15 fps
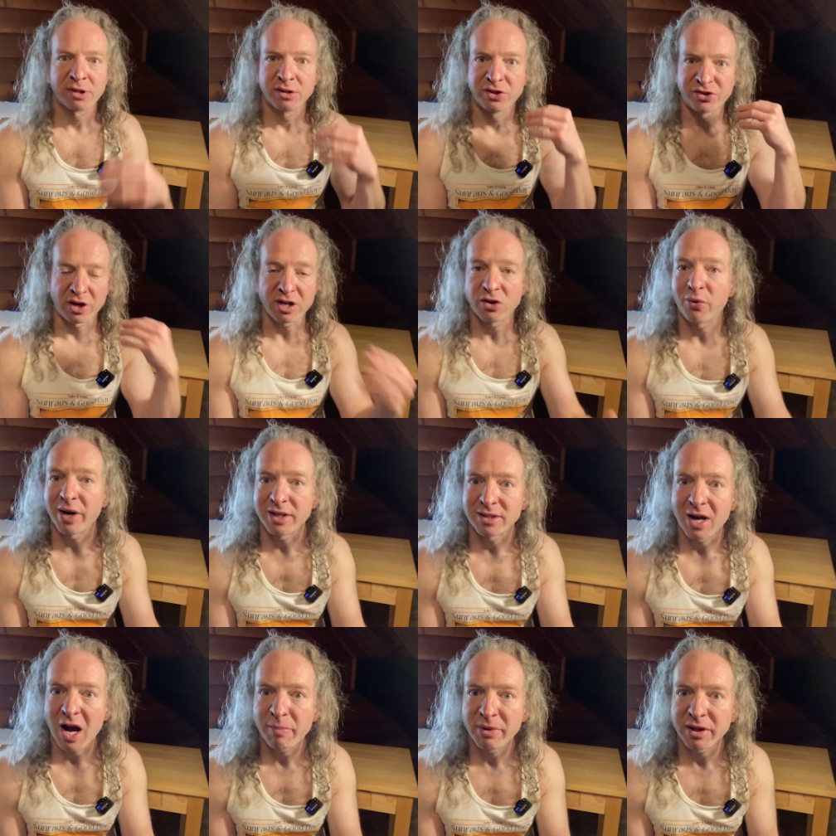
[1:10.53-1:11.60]
study the right
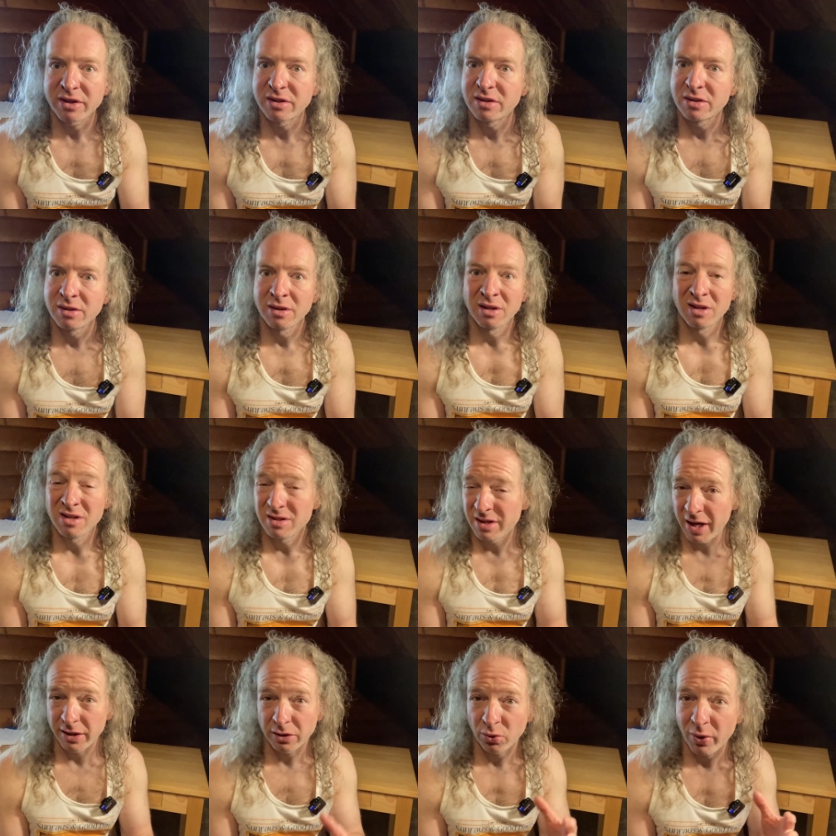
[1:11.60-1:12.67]
topics,
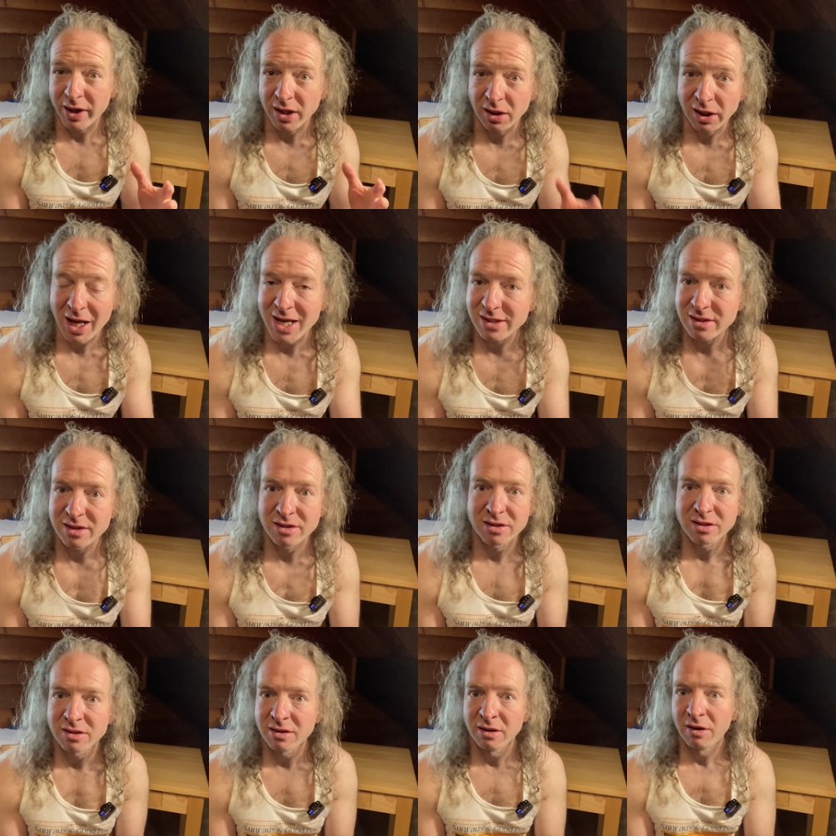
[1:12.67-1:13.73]
take the right
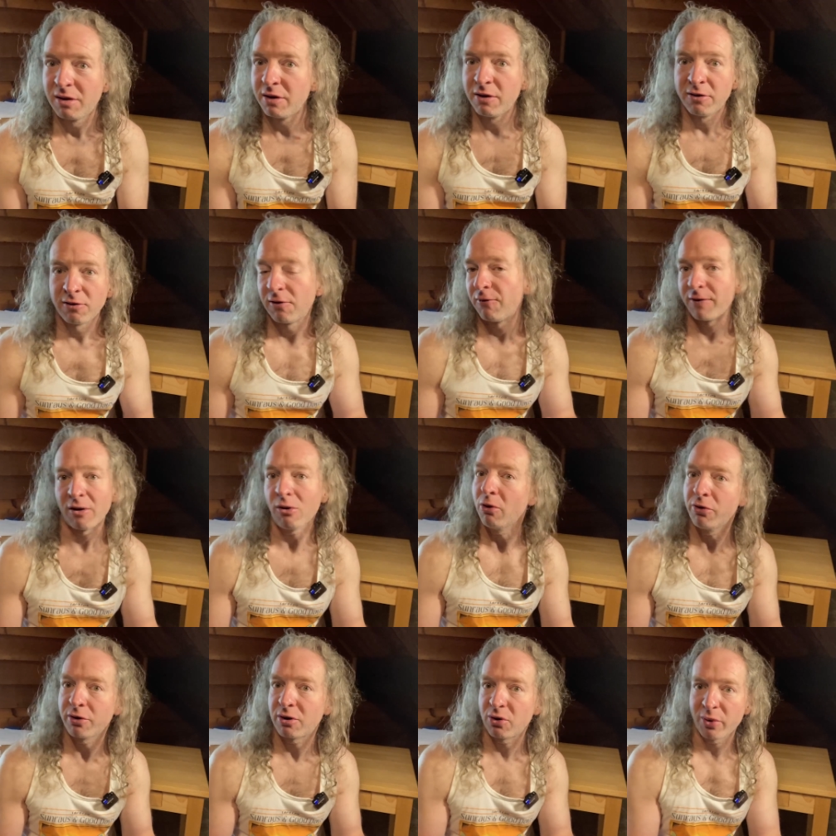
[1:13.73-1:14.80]
classes, follow
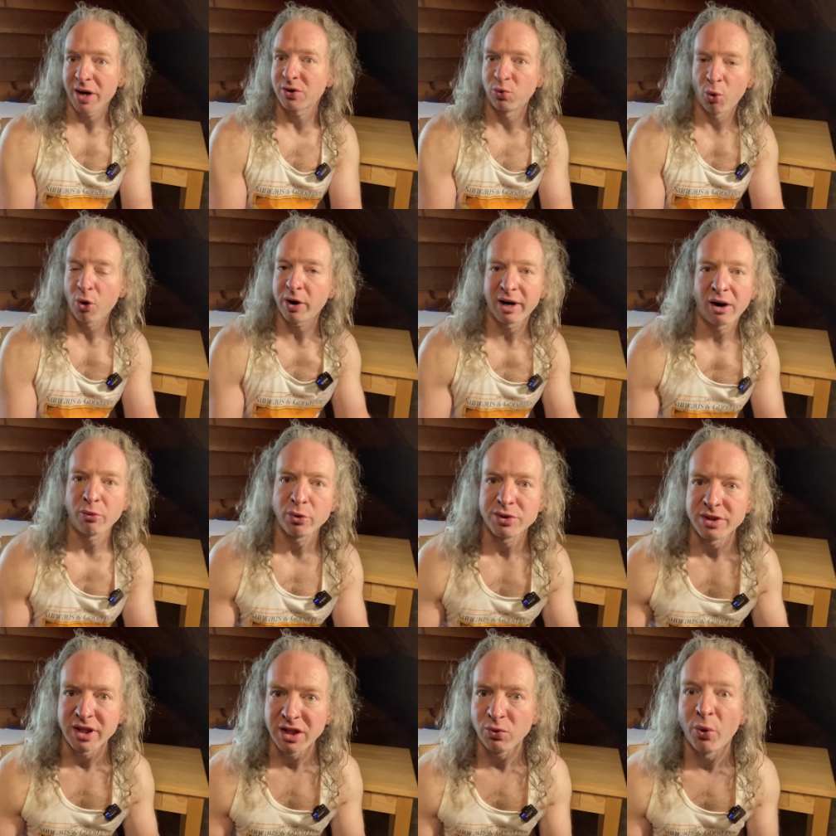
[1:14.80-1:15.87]
the correct workout
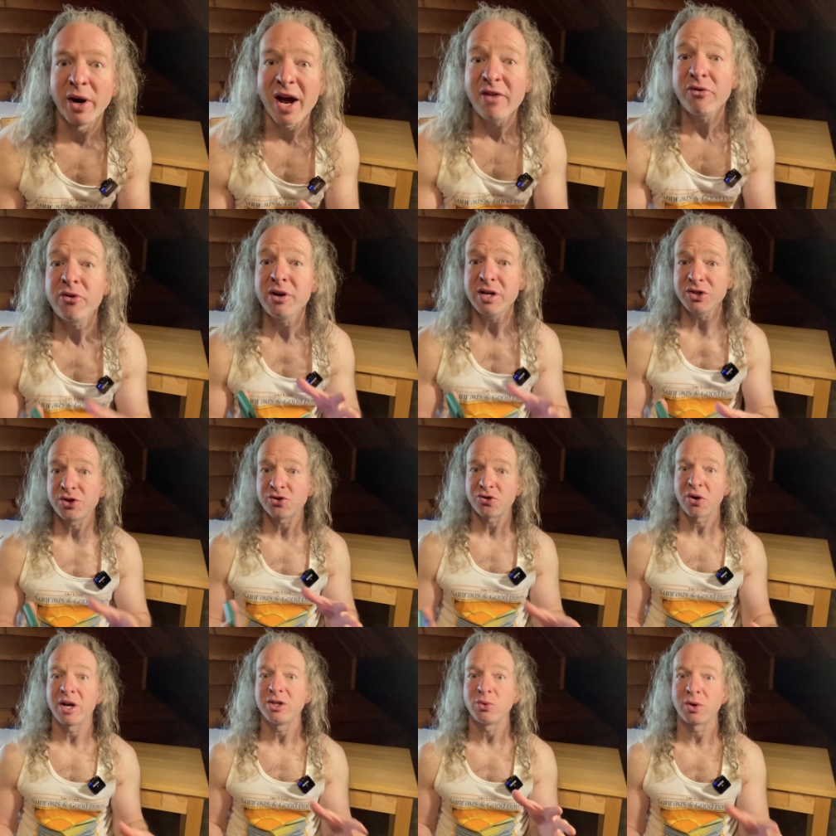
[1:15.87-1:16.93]
routine, whatever it is you're
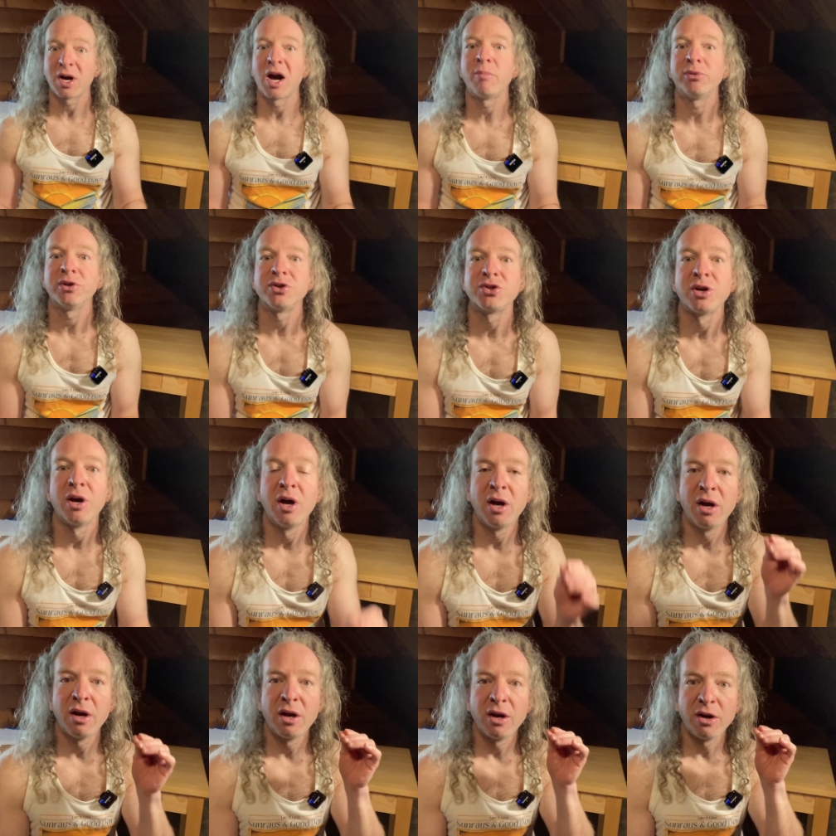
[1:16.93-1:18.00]
trying to accomplish,
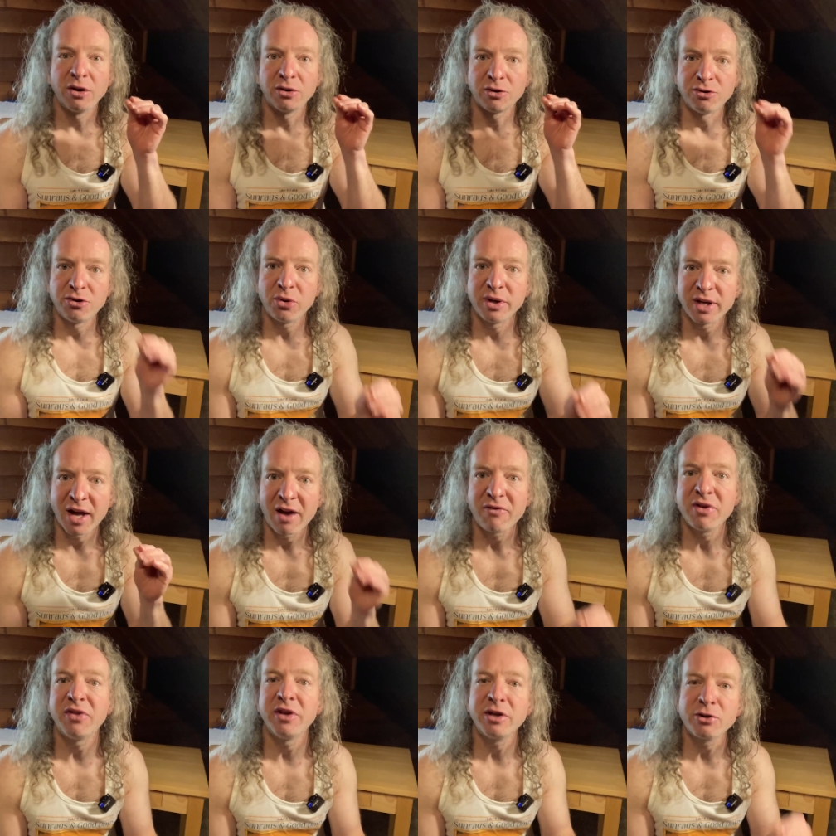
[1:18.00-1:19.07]
you're doing
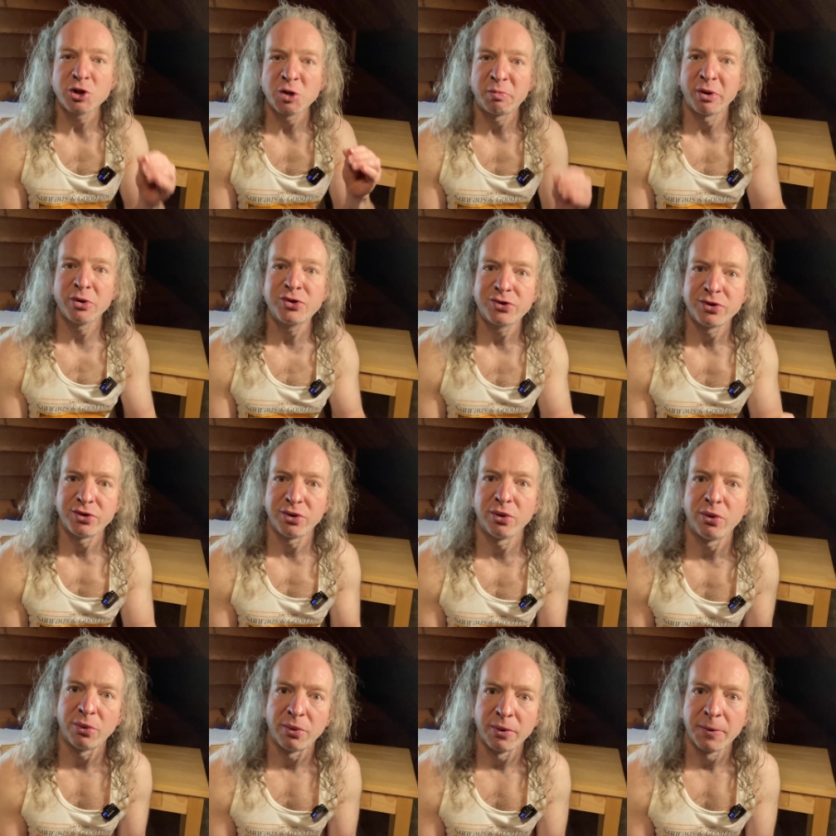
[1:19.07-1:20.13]
everything you're supposed to
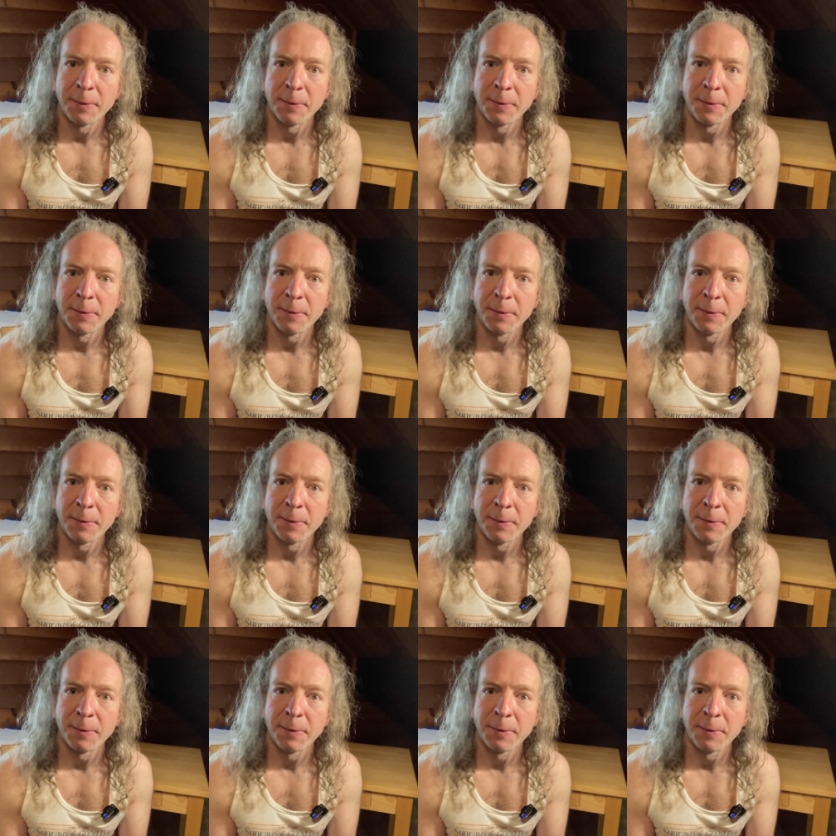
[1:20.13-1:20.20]
do.